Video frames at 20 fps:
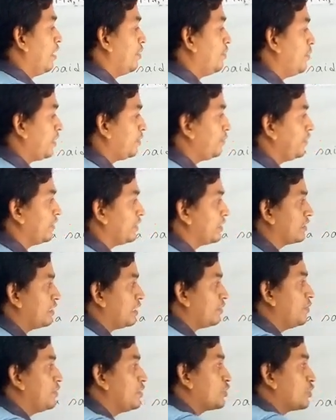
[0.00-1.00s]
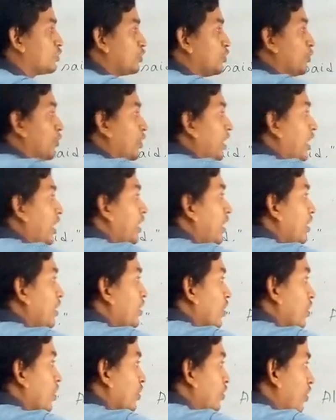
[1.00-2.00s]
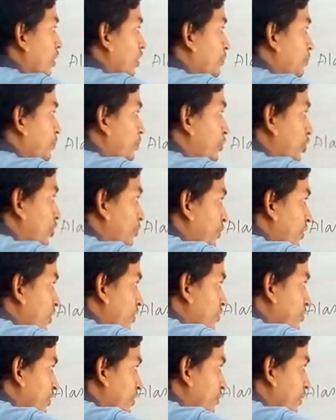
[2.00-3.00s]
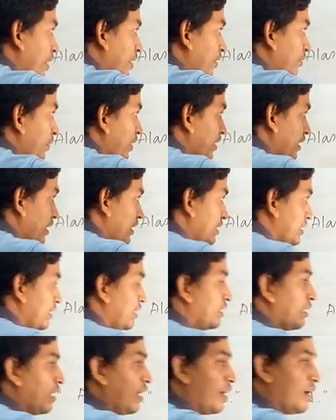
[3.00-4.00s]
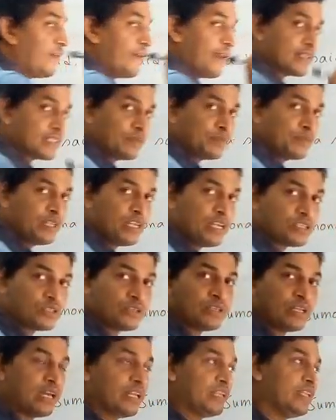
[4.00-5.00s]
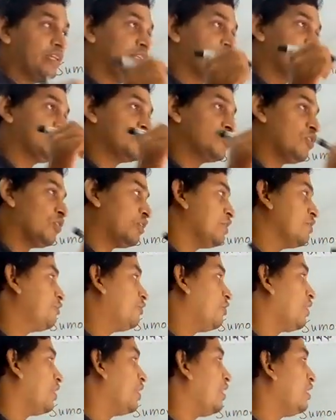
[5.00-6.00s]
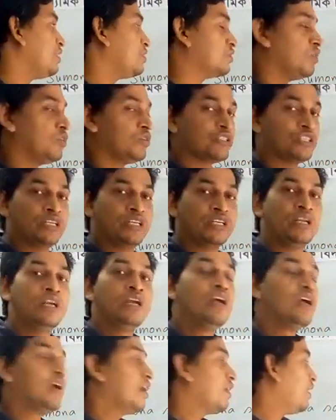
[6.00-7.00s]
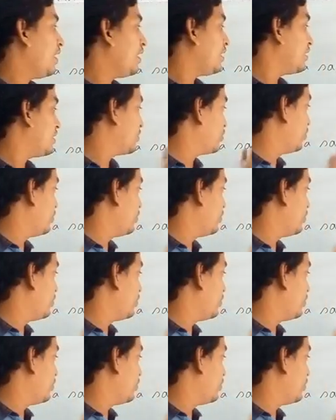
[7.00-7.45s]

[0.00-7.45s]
mathematics." That means Shumana got poor marks in mathematics in her examination, and it is shocking for her. So she writes